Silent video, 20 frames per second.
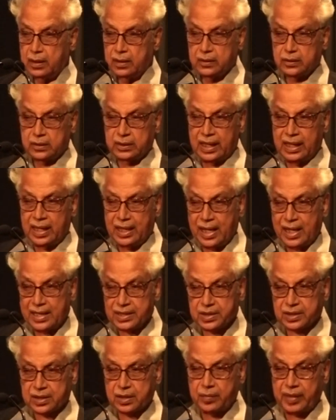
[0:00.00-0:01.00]
So the
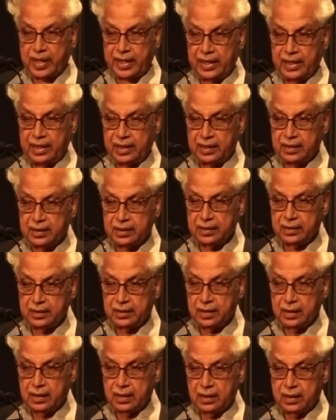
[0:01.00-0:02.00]
last mile,
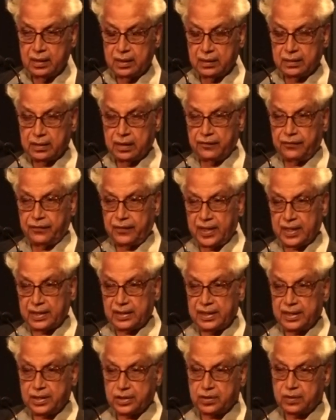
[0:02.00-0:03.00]
the
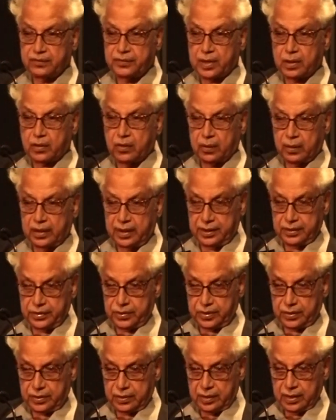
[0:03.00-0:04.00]
furthest of the
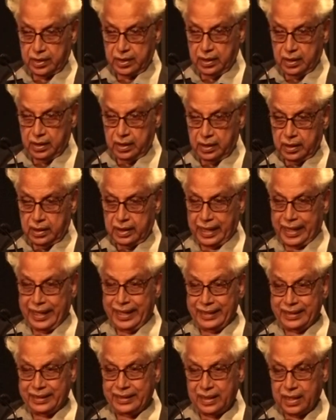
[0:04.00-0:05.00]
college,
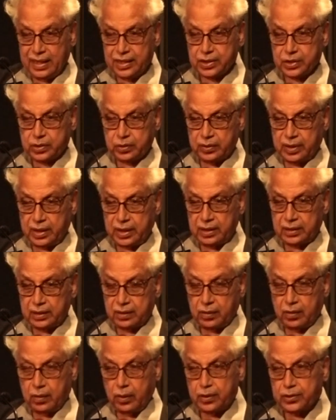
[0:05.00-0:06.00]
and their student
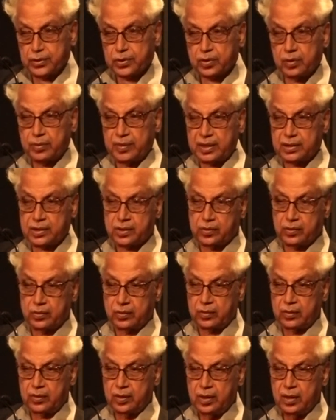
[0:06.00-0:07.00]
also must
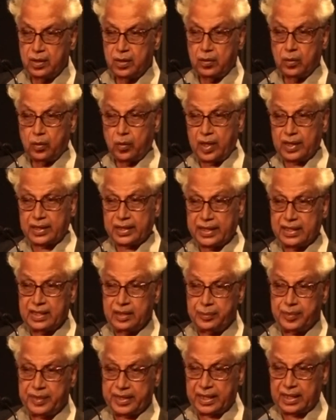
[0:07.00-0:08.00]
know what
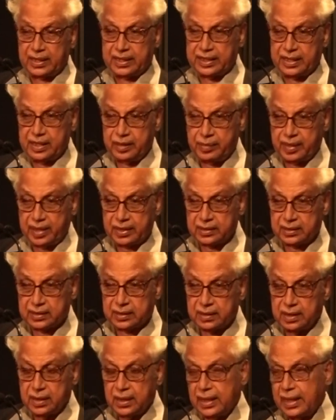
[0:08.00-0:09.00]
NEP can give
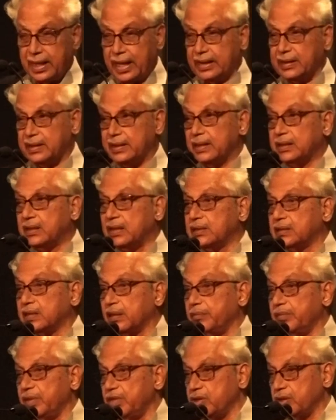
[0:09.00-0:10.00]
us, and that is a
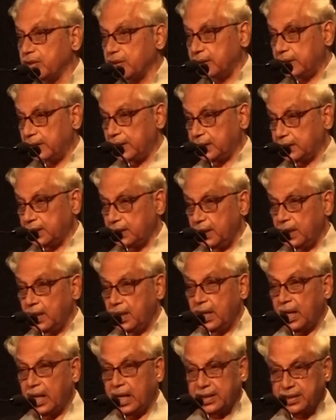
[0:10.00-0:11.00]
mission that
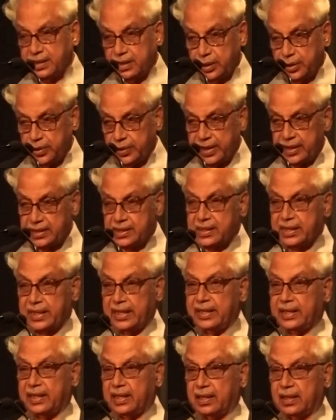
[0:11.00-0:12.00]
RGU has
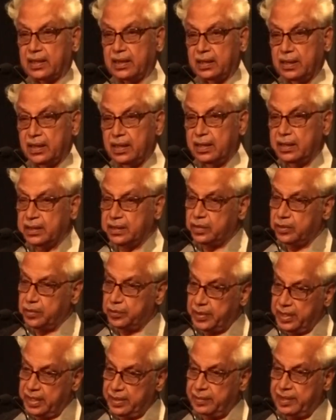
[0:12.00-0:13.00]
taken. You
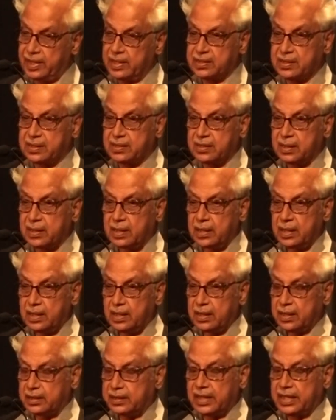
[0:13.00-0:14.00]
believe us,
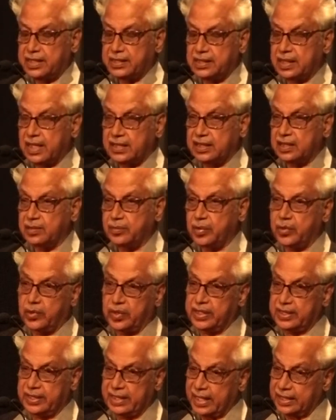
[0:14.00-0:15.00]
there is nothing more
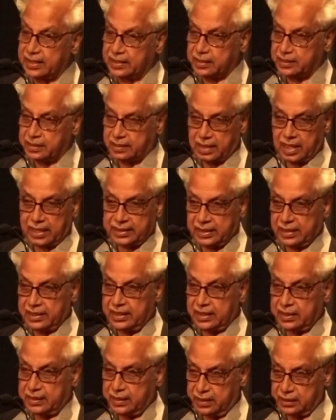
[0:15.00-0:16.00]
in that other
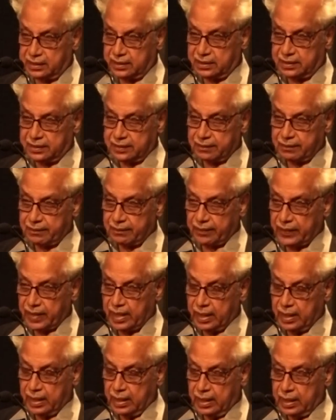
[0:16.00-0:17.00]
than this.
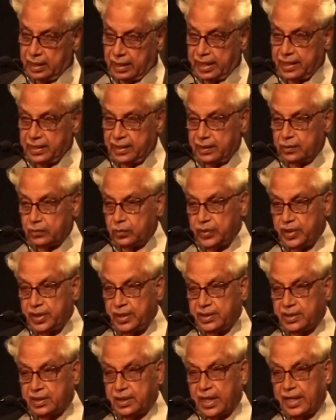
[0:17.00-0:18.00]
And
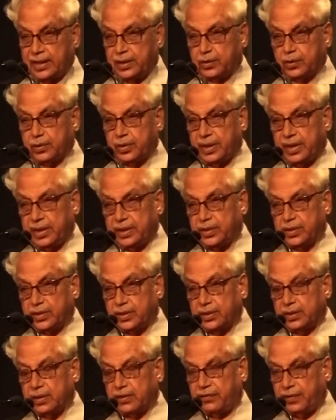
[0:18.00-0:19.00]
we try to
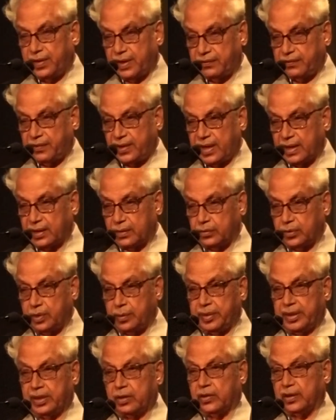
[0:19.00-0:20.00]
reach the far flung, we'll
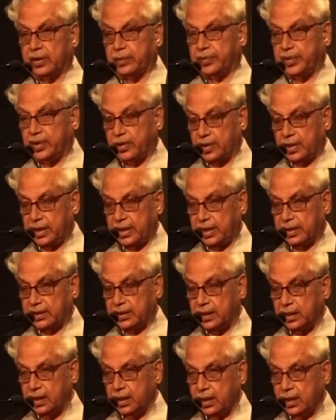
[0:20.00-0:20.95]
be going beyond that.